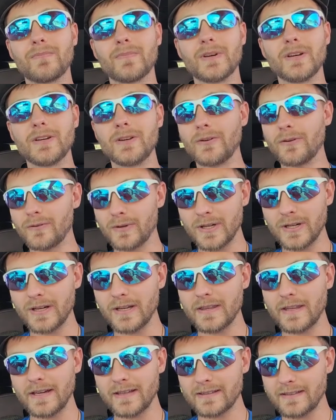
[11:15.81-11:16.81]
And you know what?
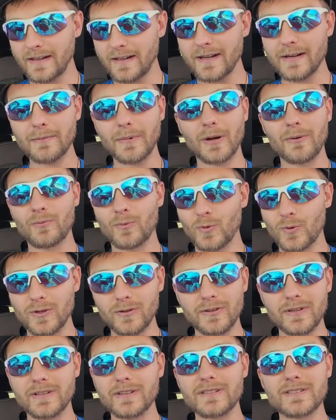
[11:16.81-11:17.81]
That time, I'm
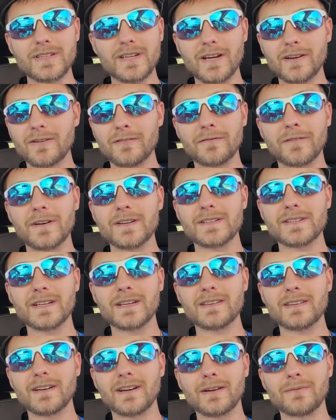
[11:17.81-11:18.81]
willing to sacrifice
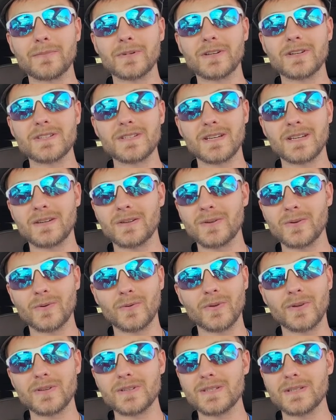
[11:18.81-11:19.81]
that time, because I know
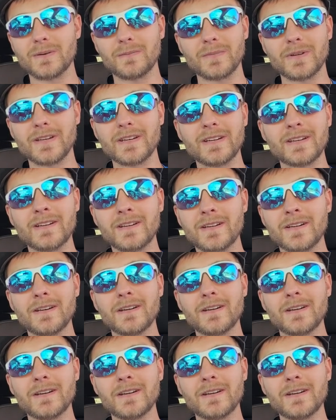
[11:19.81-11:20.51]
that someday,